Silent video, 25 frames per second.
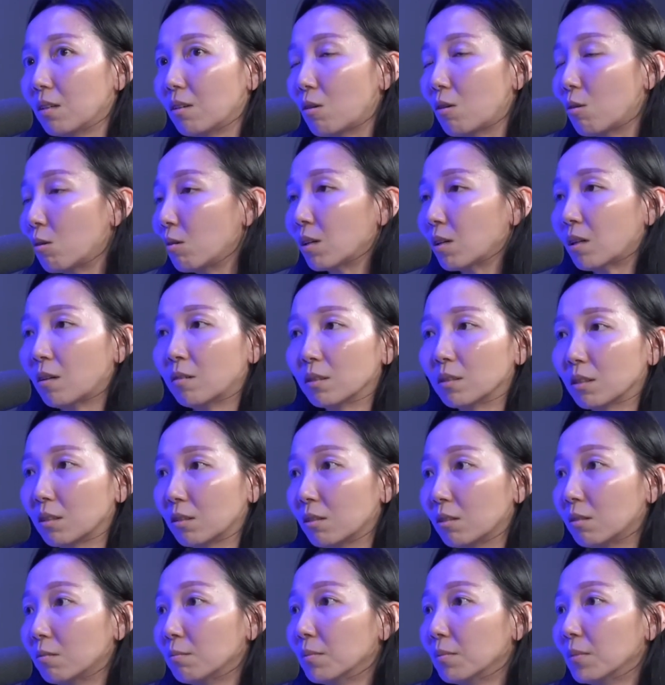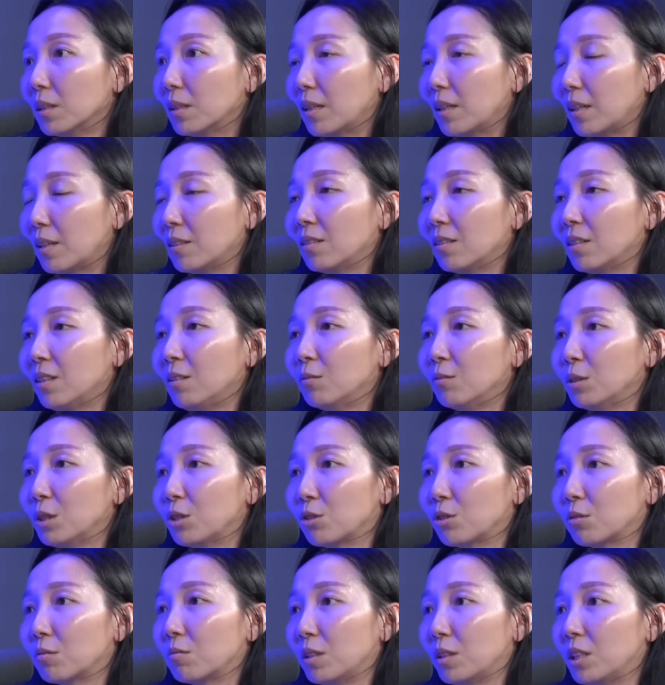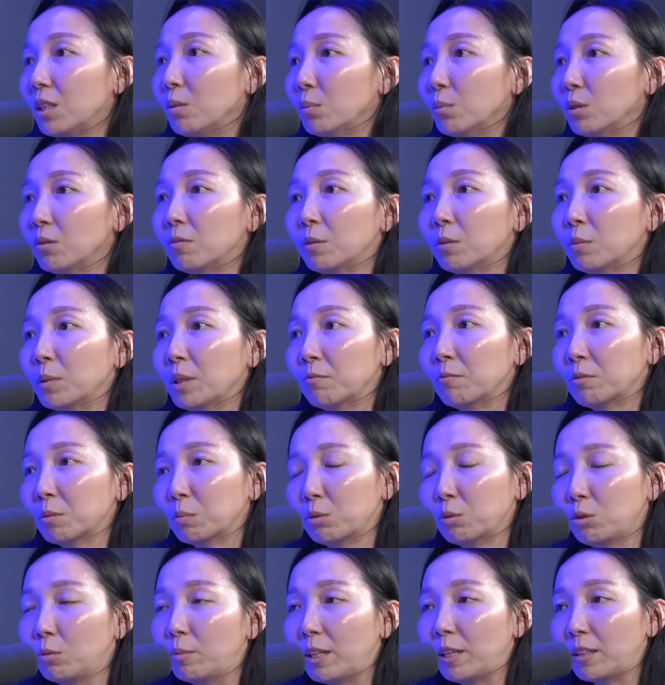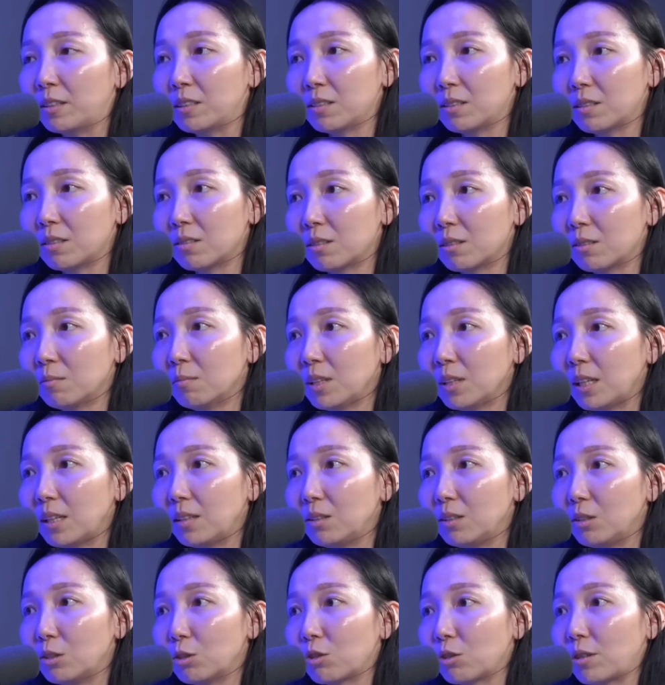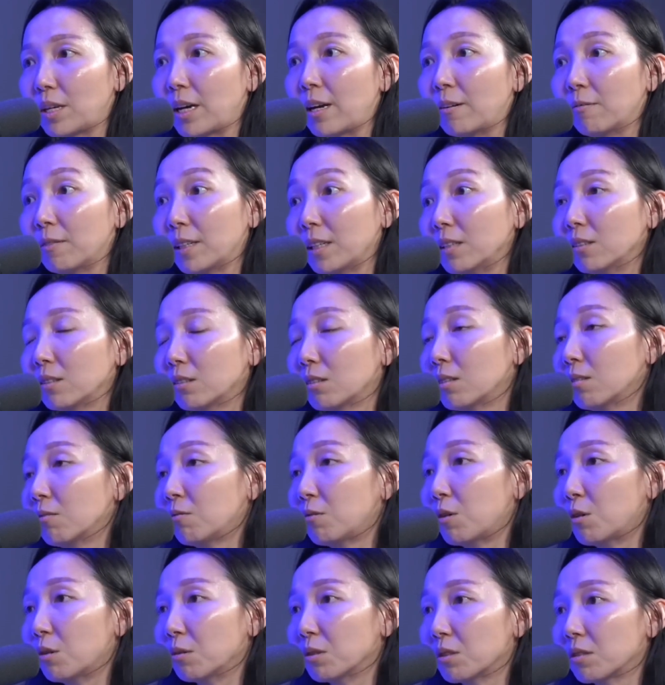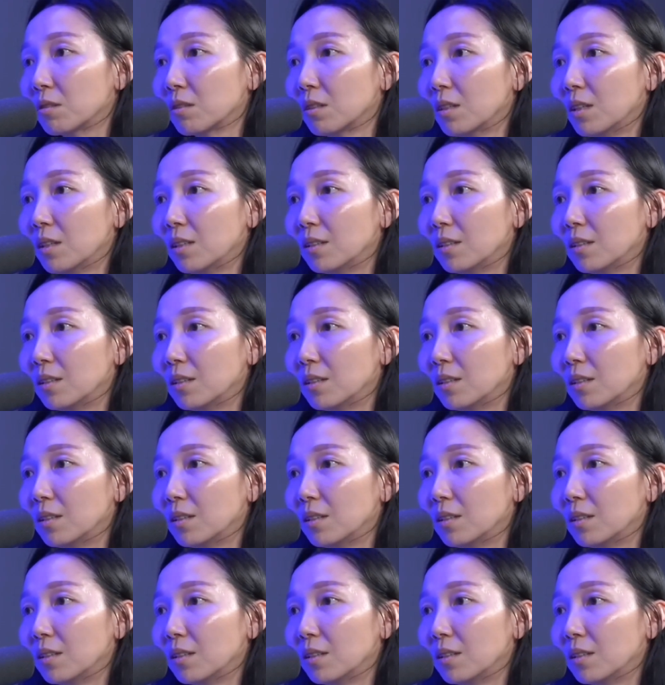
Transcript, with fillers: all around the globe, I think we should really move away from two party system and you should have like a third force